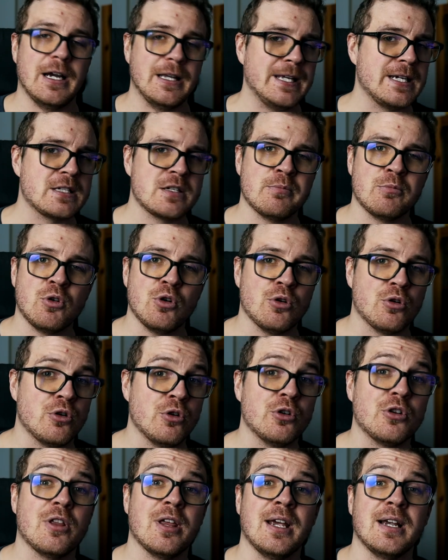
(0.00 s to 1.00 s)
I think some
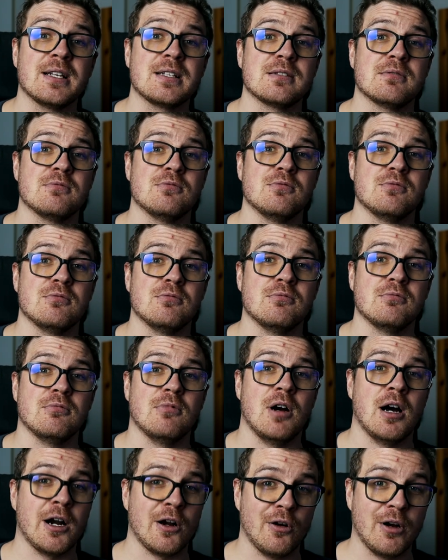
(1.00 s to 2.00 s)
good things
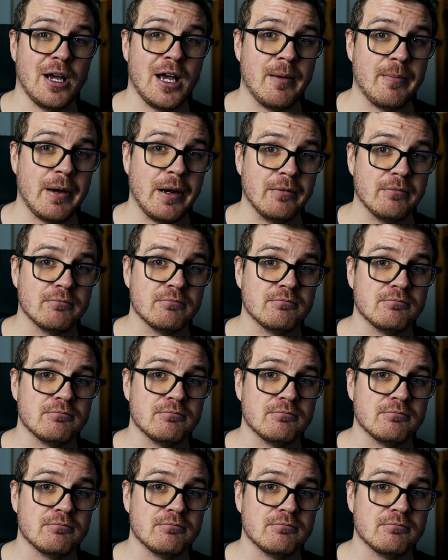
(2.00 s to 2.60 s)
are gonna happen.